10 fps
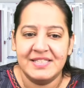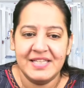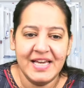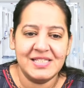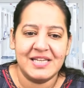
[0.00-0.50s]

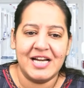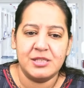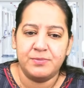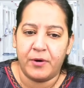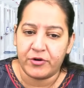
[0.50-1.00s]
C
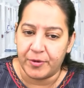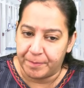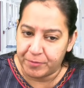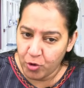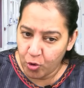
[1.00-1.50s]
stands for
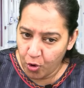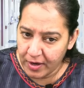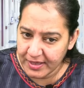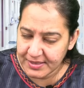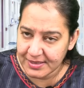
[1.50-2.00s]

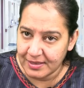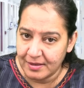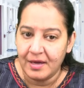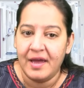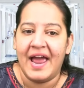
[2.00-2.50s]
Cryptococcus
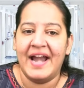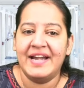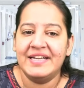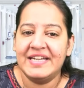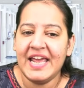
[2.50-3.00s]
and
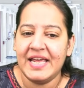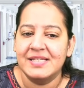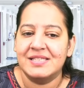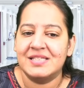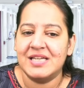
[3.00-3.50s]
D
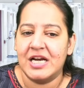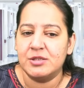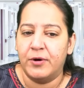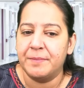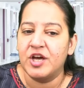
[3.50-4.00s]
stands for
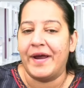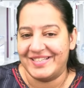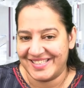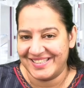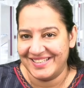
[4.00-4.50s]

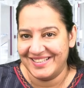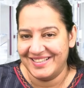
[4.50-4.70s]
diphtheroids.